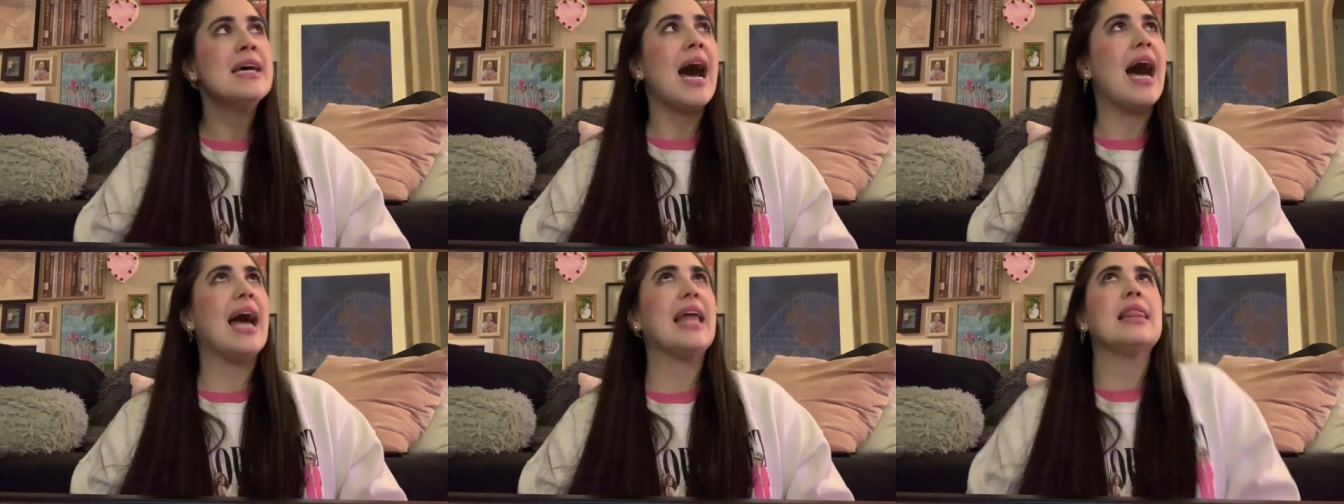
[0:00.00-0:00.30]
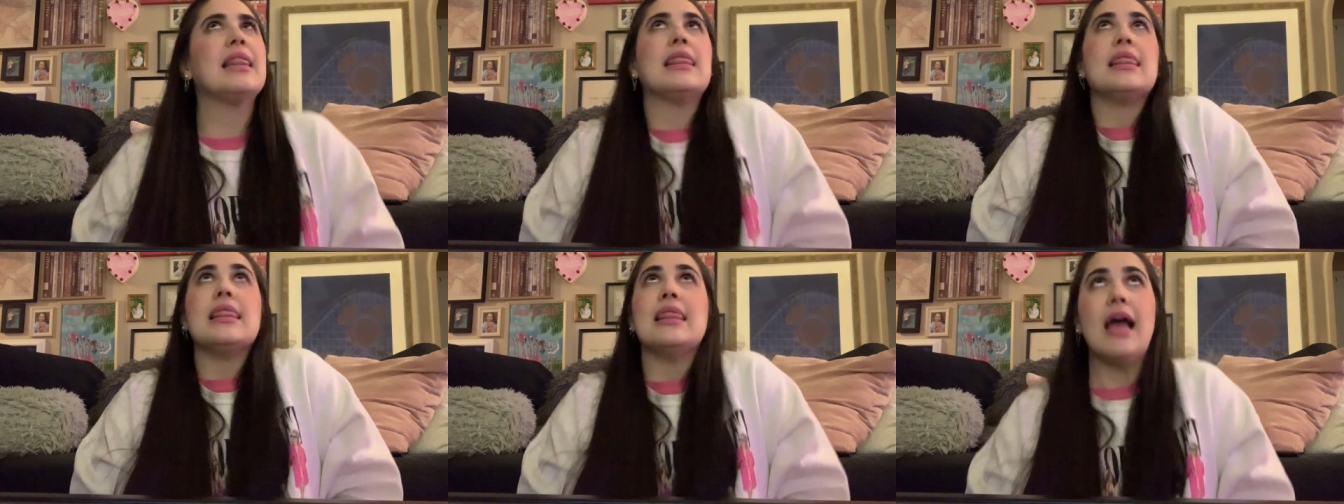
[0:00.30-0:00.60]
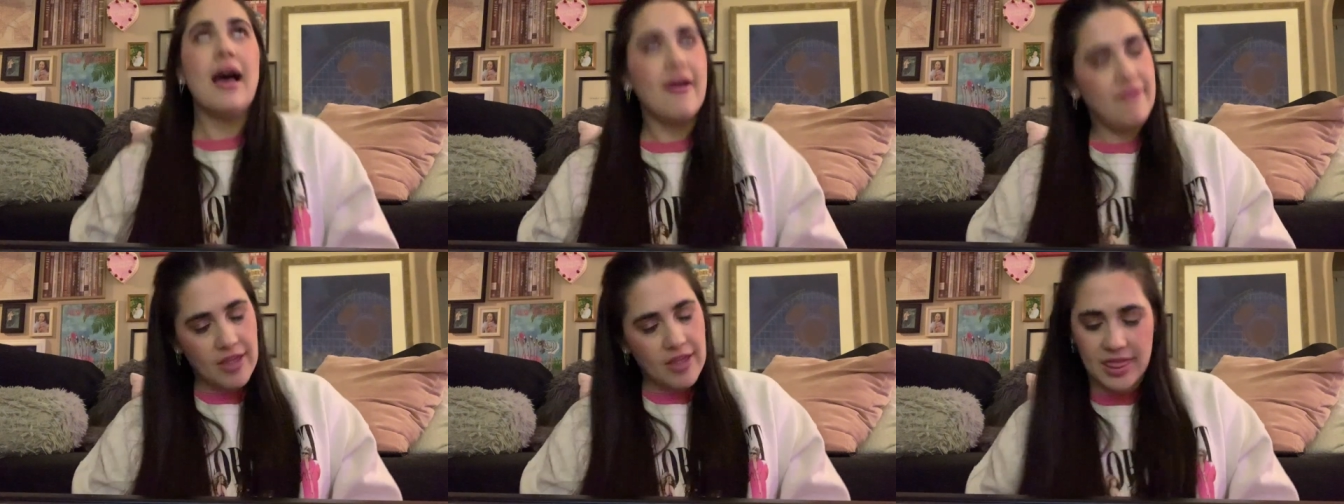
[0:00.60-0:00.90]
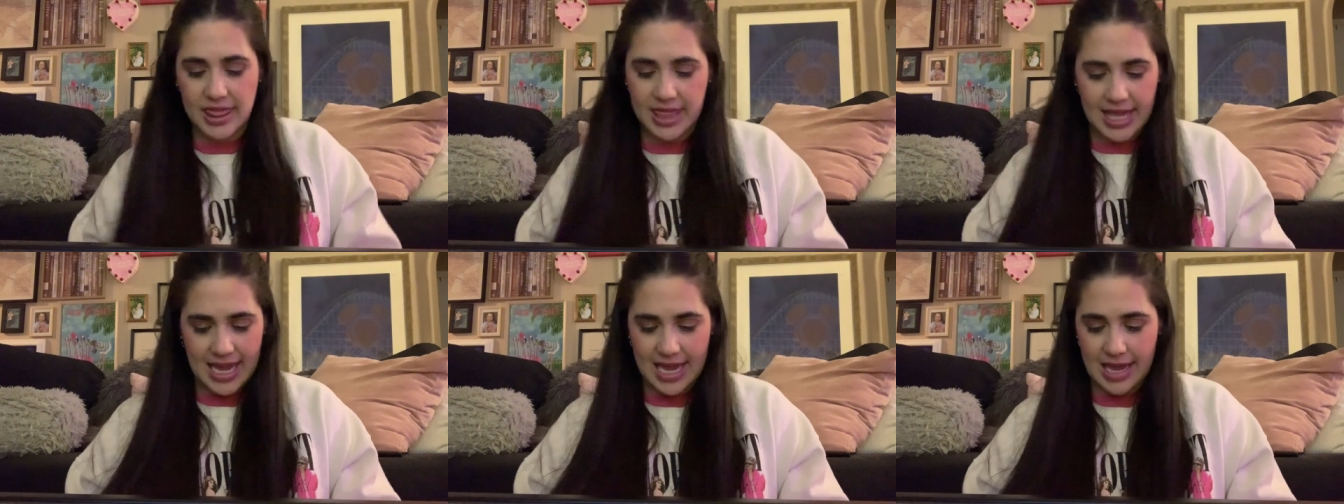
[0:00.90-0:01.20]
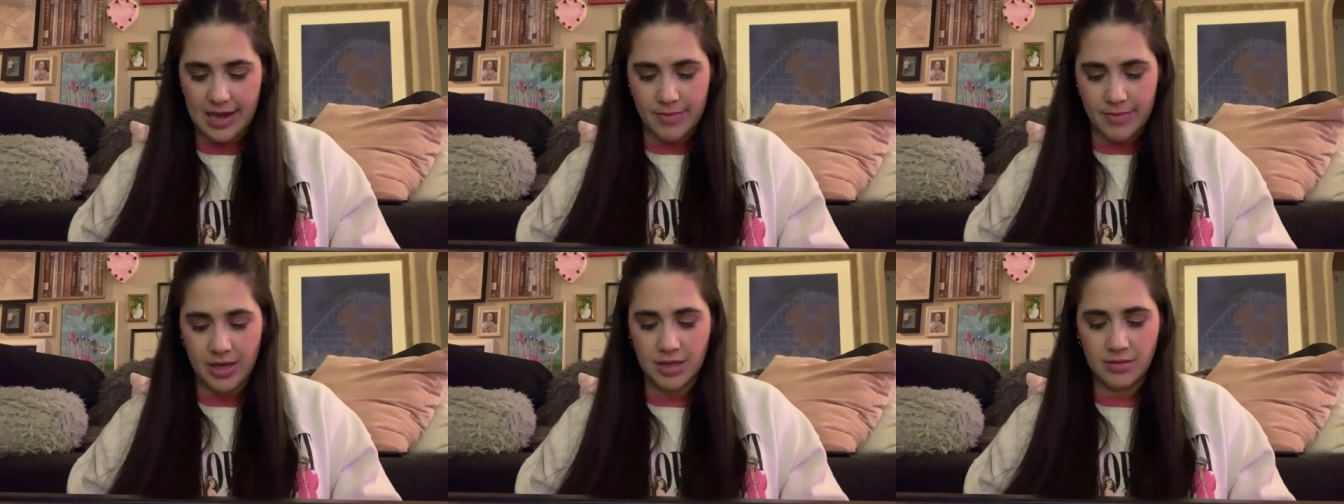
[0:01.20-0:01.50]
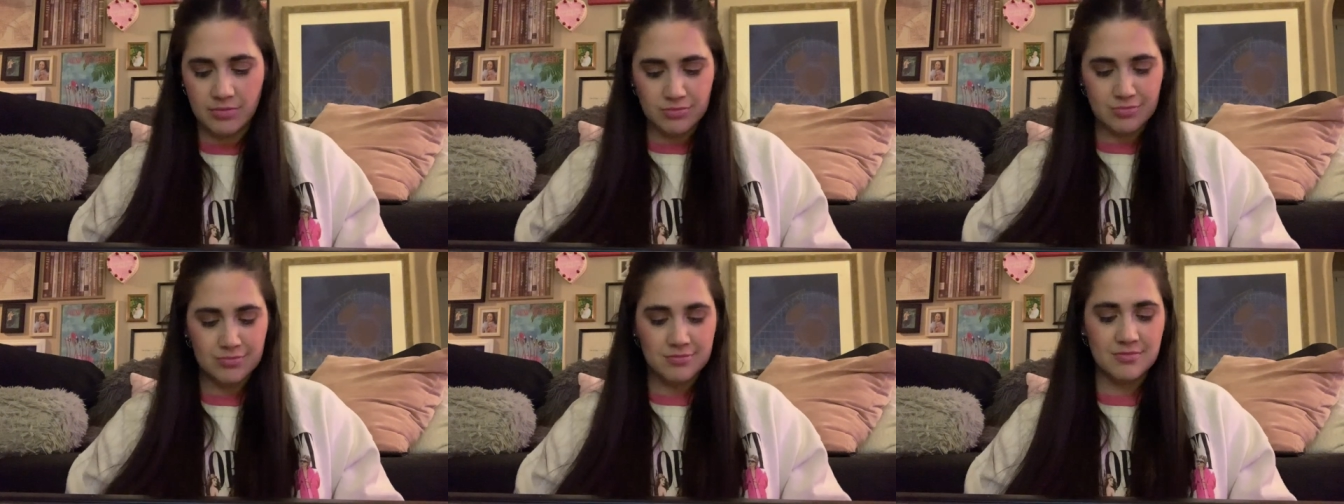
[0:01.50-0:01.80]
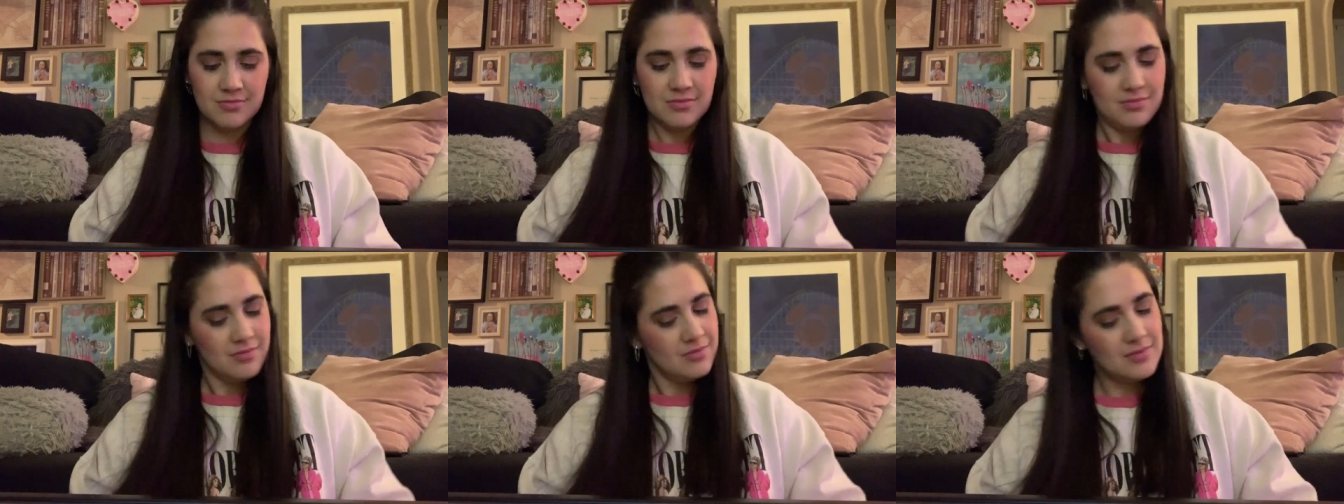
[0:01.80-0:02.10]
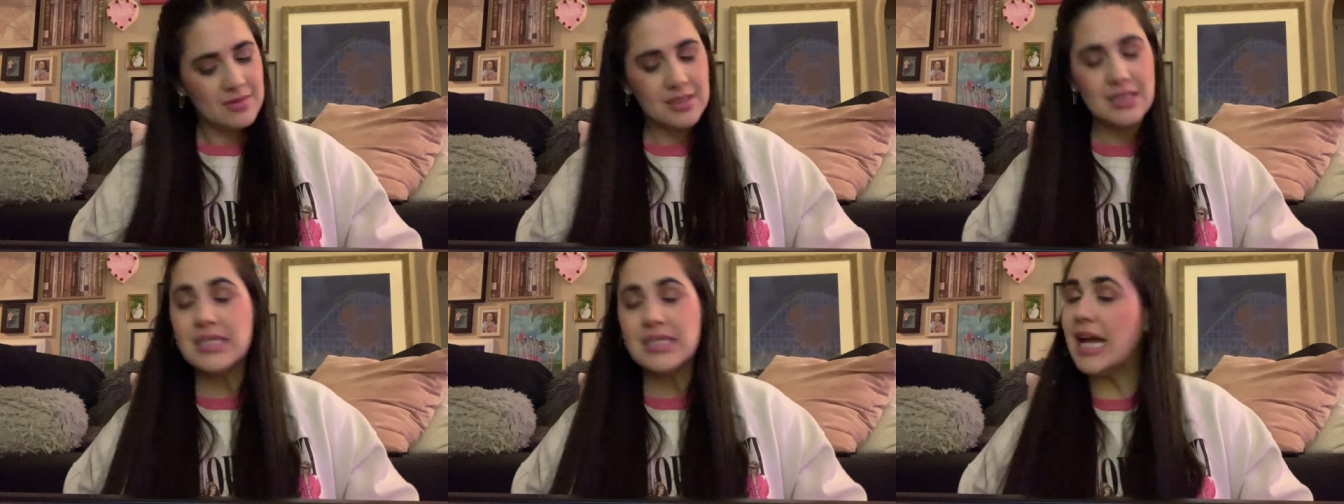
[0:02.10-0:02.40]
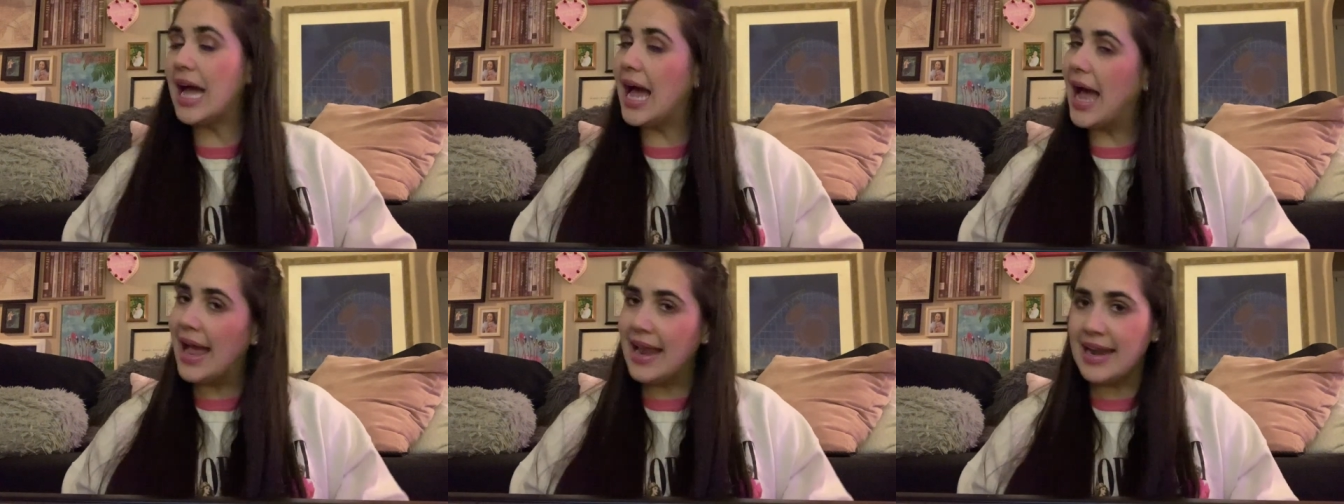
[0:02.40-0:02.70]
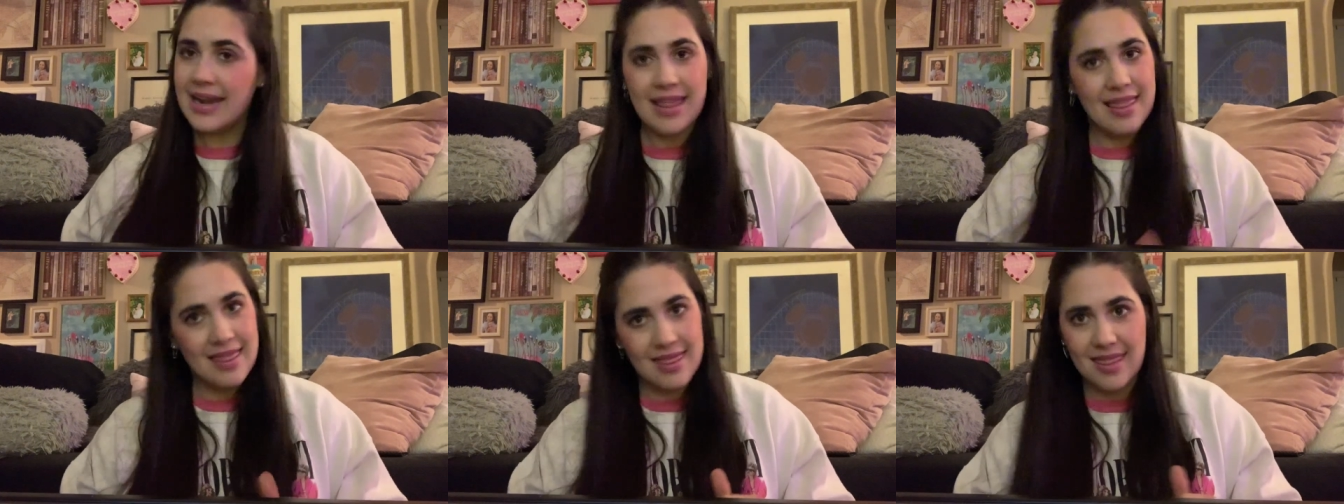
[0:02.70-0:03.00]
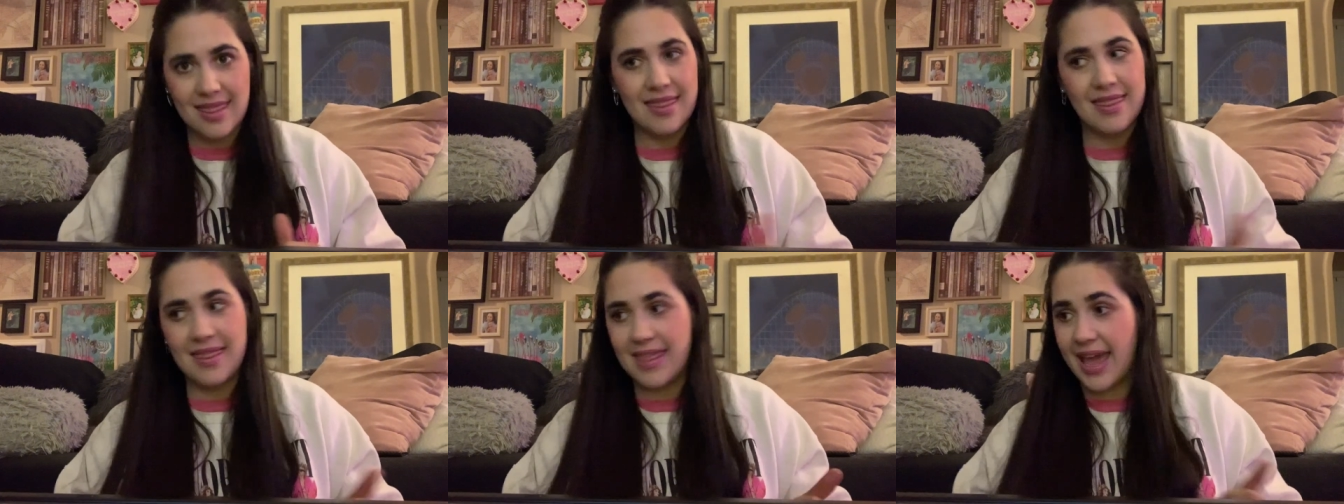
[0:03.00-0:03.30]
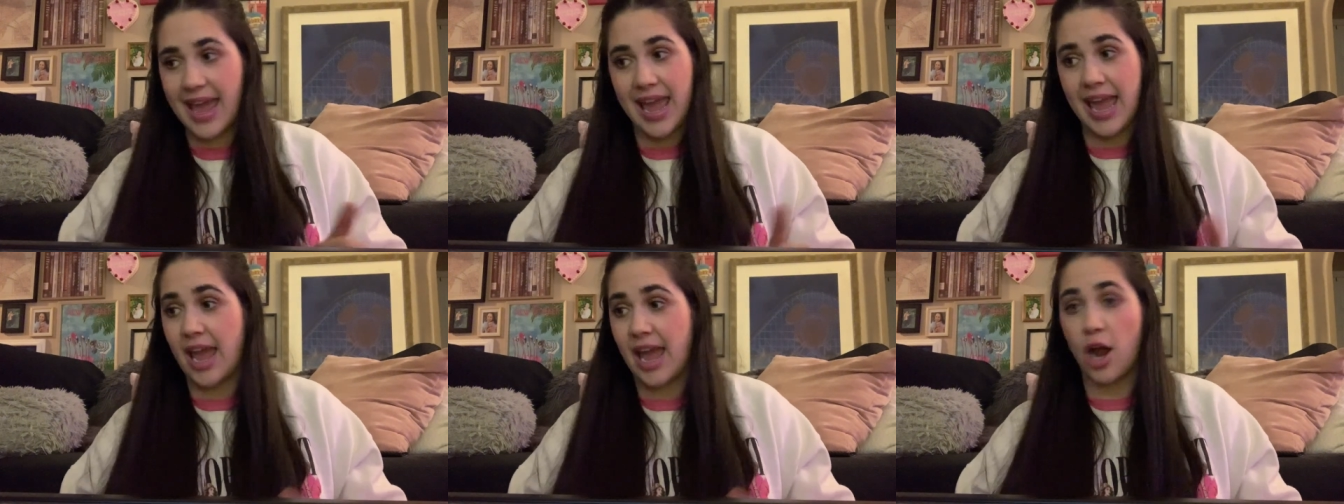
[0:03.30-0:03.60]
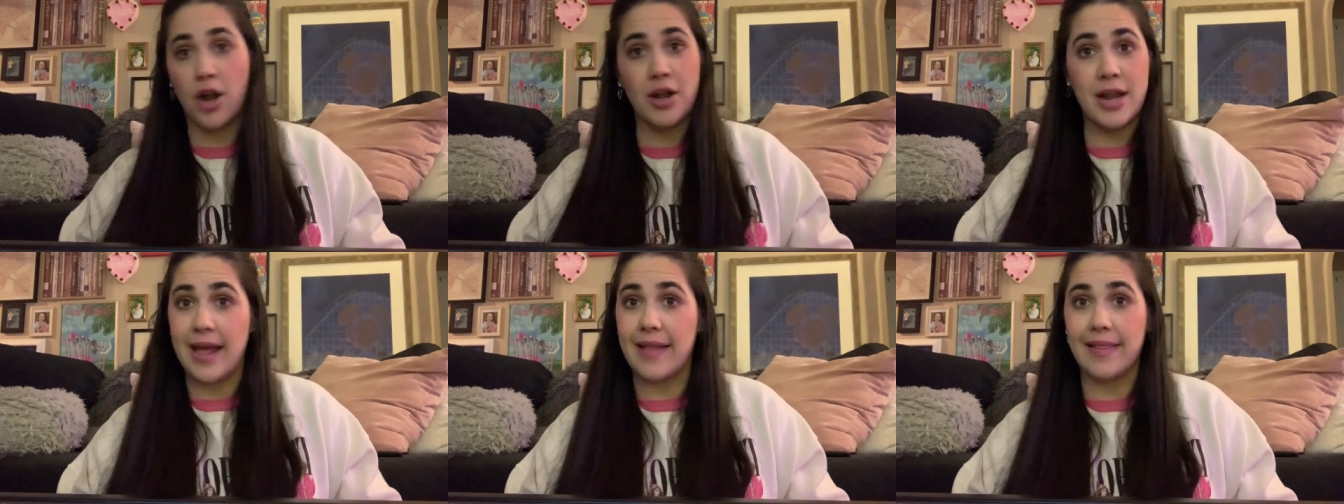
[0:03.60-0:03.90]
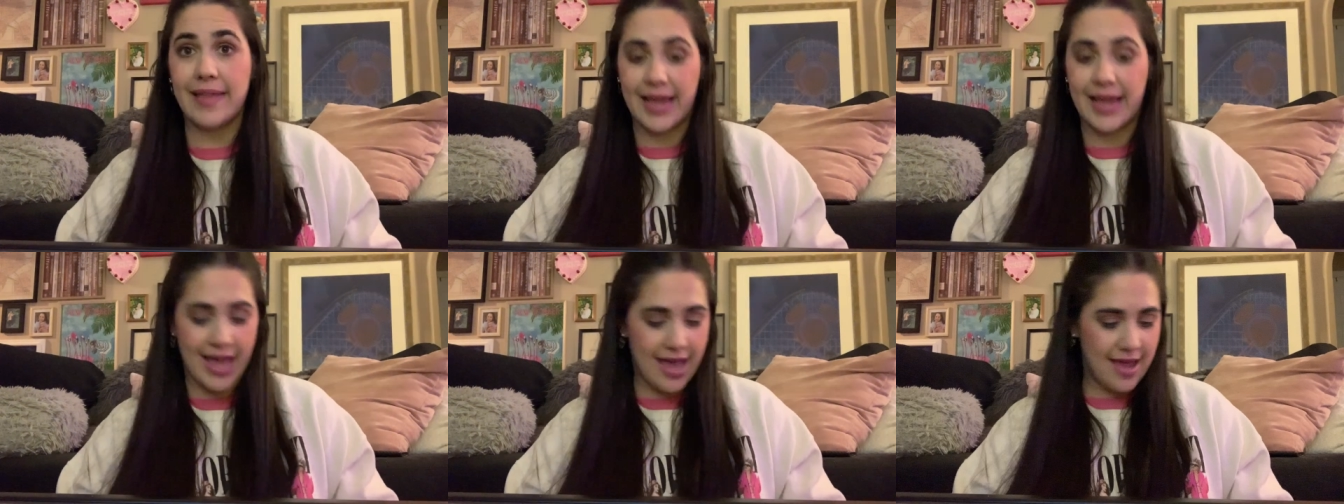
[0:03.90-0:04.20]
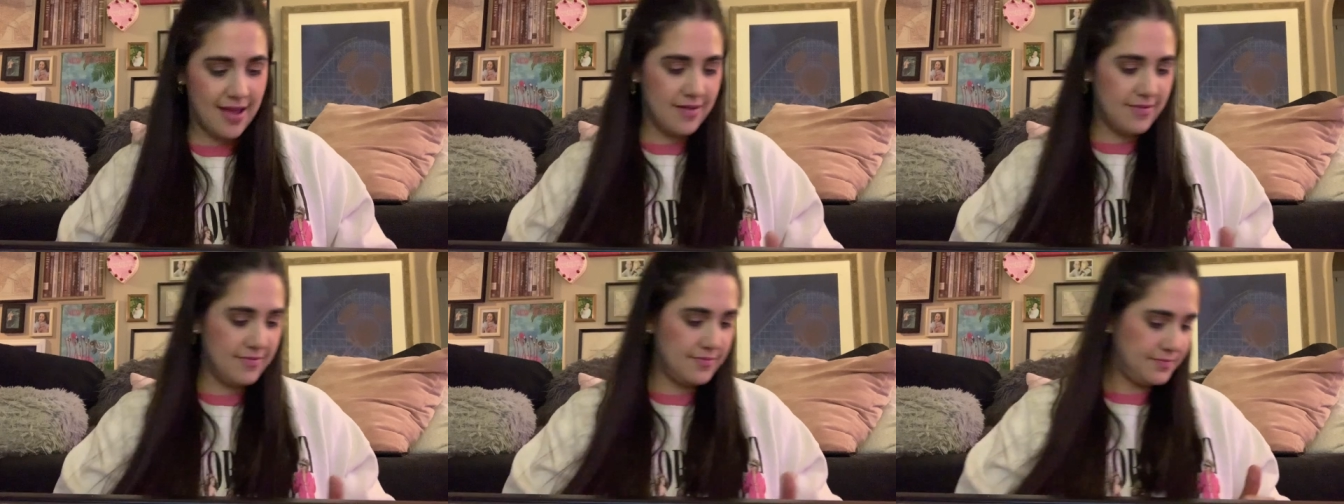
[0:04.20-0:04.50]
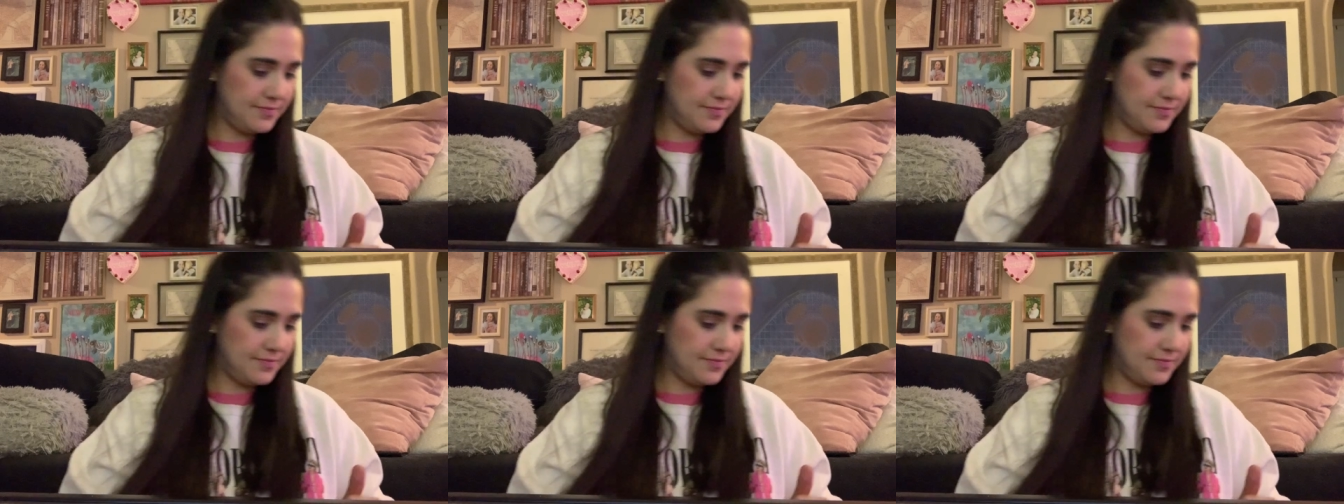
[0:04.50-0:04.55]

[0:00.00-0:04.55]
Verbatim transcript: I love a theme and they are nailing it.